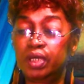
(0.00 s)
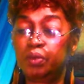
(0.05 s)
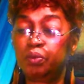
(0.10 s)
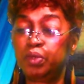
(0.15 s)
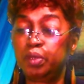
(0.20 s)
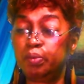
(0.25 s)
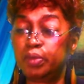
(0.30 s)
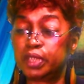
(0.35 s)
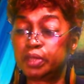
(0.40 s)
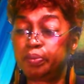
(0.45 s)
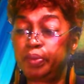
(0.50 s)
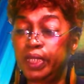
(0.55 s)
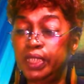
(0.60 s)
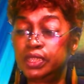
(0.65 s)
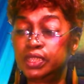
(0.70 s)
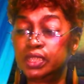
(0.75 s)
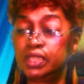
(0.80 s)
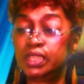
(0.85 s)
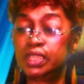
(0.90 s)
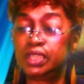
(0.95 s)
and we must
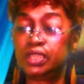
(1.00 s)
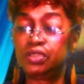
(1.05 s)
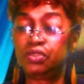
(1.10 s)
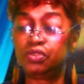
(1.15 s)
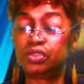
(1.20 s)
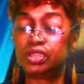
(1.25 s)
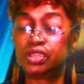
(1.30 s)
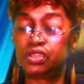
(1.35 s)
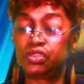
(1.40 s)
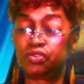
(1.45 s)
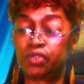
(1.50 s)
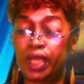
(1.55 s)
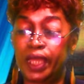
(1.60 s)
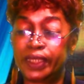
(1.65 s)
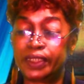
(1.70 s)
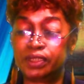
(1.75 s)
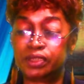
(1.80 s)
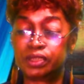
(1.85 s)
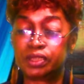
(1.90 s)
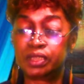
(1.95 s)
patiently endure the
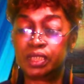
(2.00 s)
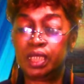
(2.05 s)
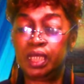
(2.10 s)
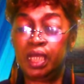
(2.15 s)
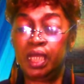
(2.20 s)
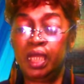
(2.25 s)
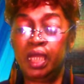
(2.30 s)
trials